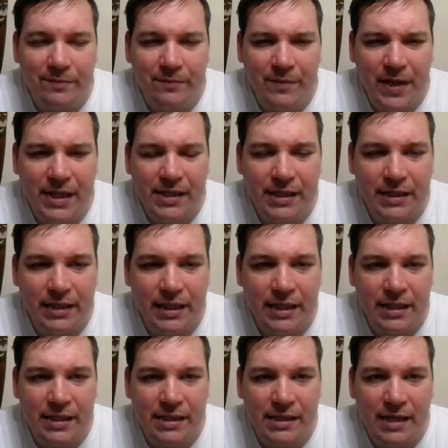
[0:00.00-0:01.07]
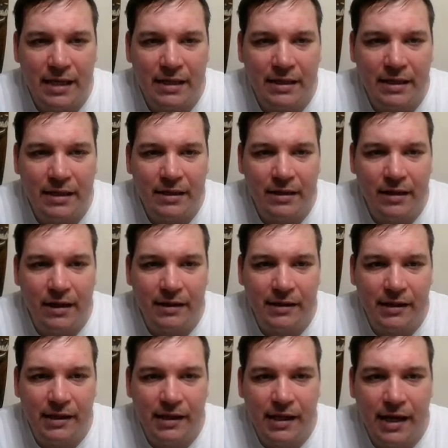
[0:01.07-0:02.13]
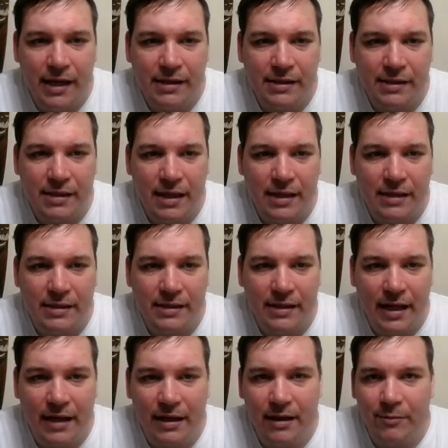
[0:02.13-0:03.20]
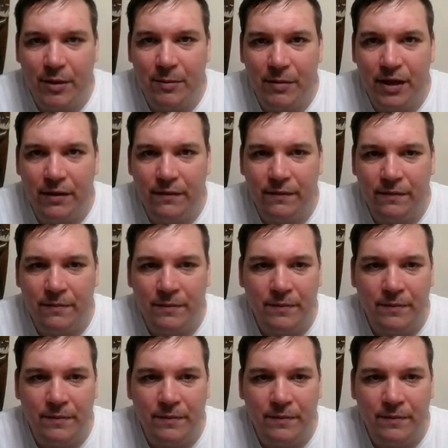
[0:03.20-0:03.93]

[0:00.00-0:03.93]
basically going to stay in here unless it's stated up above.